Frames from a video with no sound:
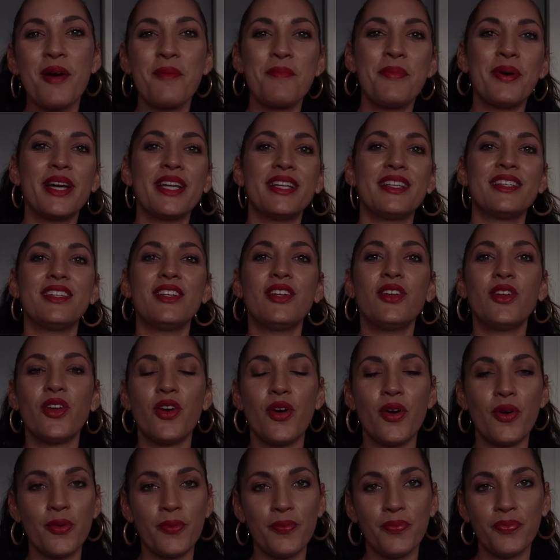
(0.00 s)
but you
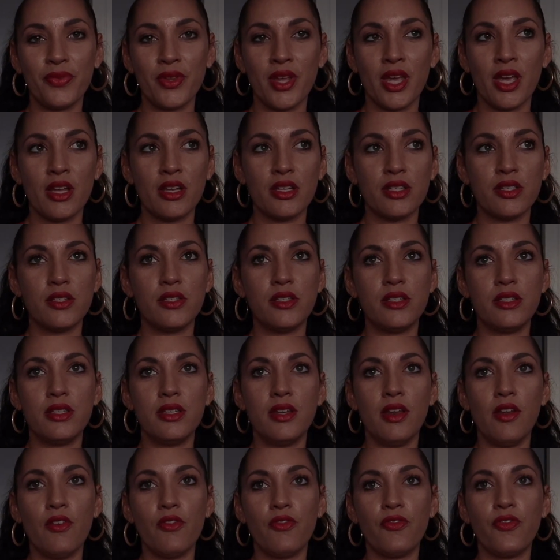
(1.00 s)
know,
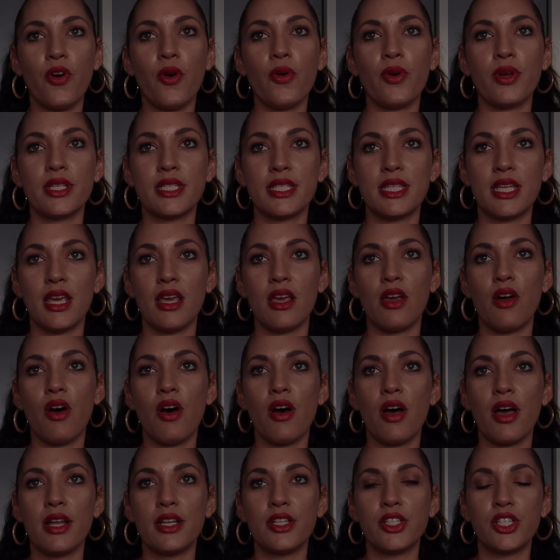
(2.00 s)
focusing
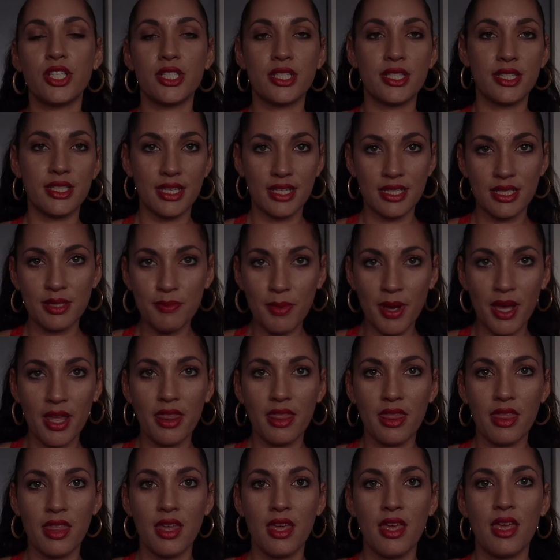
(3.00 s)
on just this
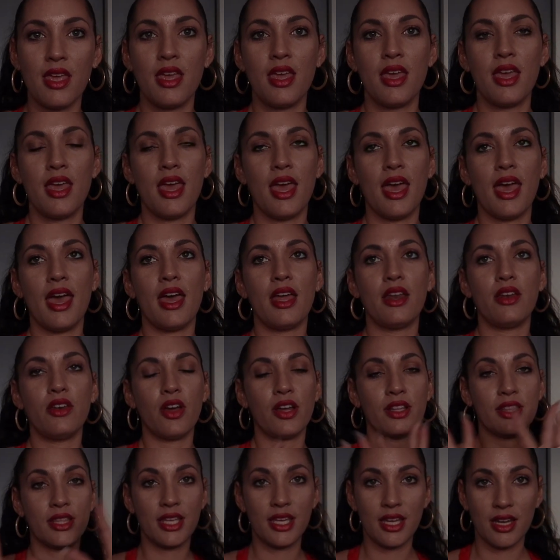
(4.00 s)
month and
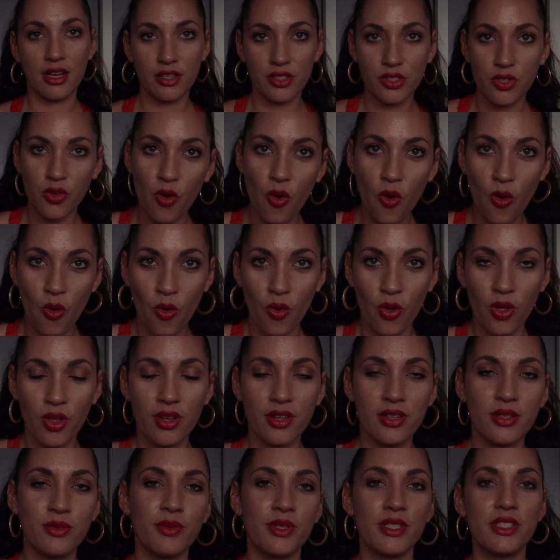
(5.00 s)
not the year as a whole.
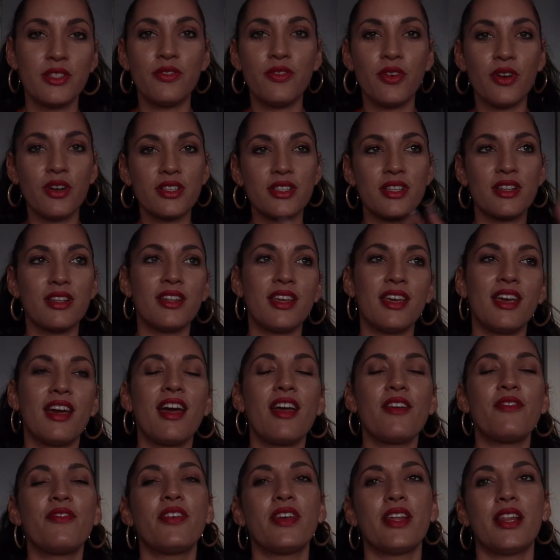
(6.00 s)
Because once you focus on the year,
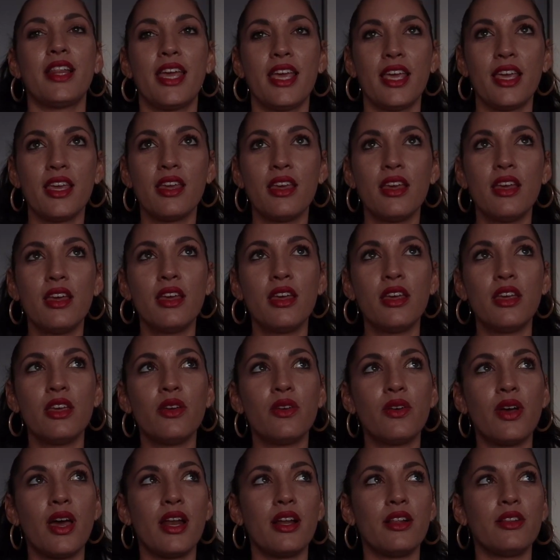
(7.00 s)
I feel like
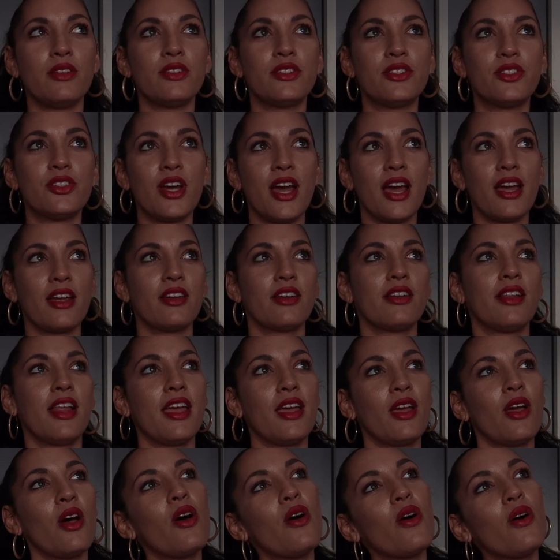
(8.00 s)
you kind of lose track. You're
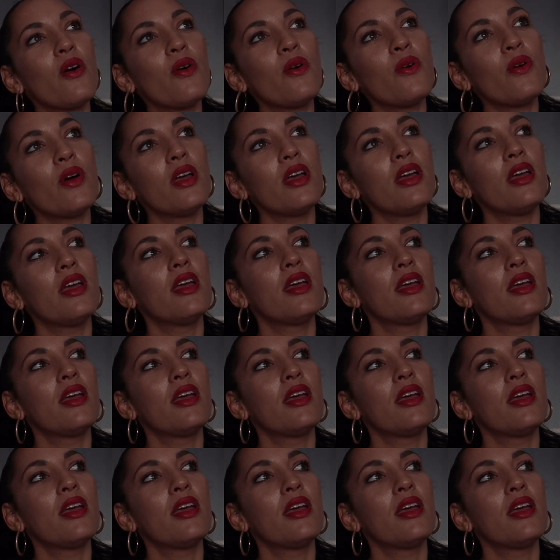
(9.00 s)
like, oh,